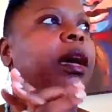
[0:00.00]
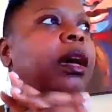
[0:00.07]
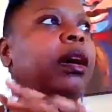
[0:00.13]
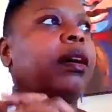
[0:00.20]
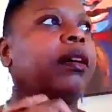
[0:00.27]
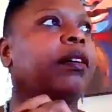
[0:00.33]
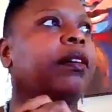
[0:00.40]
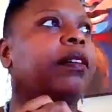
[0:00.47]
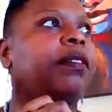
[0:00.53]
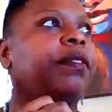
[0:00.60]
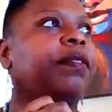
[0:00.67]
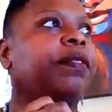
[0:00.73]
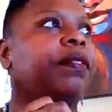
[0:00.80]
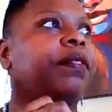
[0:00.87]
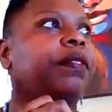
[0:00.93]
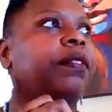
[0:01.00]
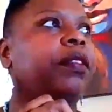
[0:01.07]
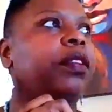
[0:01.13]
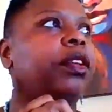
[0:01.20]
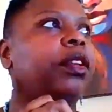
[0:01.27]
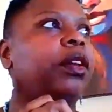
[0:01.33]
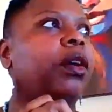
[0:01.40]
of,
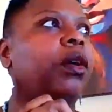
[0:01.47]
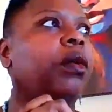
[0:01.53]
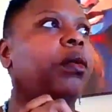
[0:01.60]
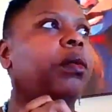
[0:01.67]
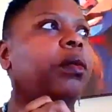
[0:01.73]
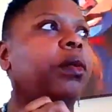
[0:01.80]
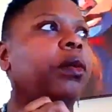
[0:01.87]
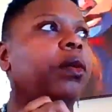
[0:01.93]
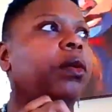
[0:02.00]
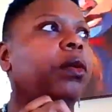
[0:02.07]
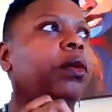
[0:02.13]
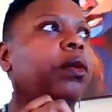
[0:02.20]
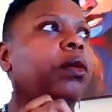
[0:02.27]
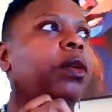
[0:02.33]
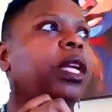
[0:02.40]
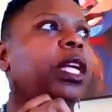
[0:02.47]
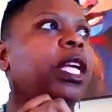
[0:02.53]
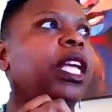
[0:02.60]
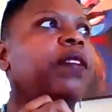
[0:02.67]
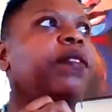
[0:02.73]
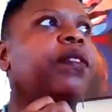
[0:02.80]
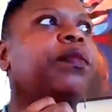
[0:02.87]
you know,
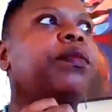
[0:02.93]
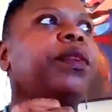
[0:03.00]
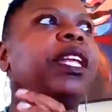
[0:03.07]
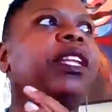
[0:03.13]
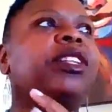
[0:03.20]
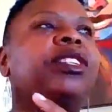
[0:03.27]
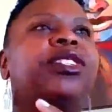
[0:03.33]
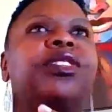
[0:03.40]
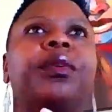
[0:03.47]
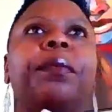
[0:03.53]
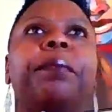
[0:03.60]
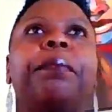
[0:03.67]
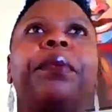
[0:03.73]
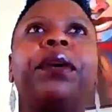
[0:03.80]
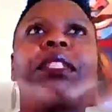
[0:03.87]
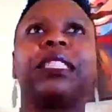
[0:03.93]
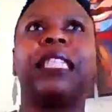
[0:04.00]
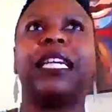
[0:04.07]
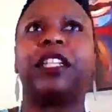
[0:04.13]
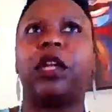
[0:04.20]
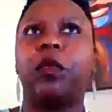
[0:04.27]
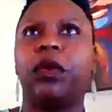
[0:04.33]
even reading certain books.
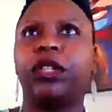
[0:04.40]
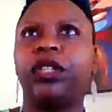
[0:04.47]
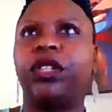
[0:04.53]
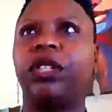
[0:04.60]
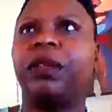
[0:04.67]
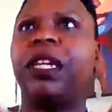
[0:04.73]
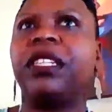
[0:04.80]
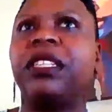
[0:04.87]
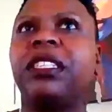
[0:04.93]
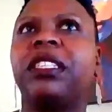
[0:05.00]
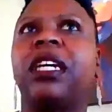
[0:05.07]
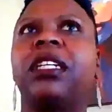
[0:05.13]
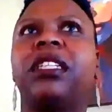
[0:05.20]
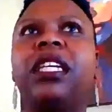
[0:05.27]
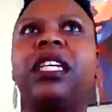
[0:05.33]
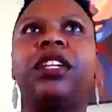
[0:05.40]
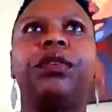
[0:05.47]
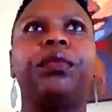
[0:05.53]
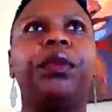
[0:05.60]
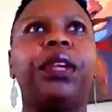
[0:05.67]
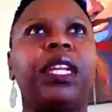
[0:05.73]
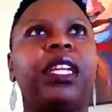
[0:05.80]
Like they want you to get sucked
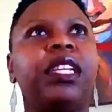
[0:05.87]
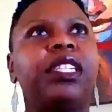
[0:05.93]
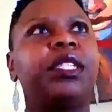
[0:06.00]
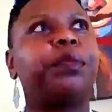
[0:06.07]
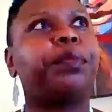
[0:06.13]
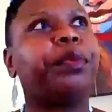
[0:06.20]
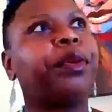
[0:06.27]
into reading this